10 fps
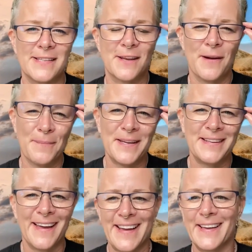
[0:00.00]
So I mean,
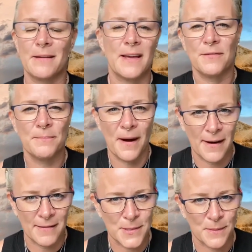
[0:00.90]
like even
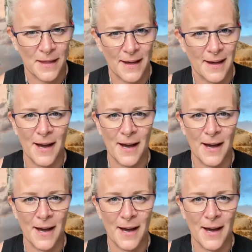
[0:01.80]
pirates were there.